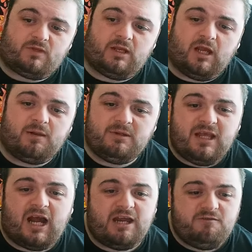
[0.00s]
But
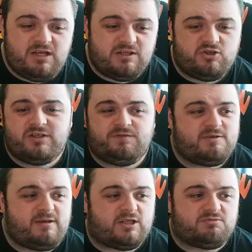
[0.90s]
yeah, I really enjoyed the
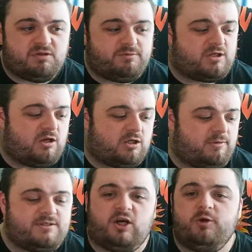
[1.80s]
first match. It was a good
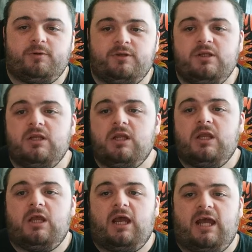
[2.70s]
way to open,
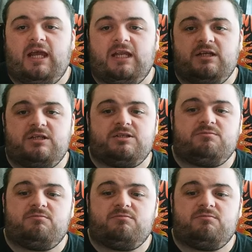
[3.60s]
and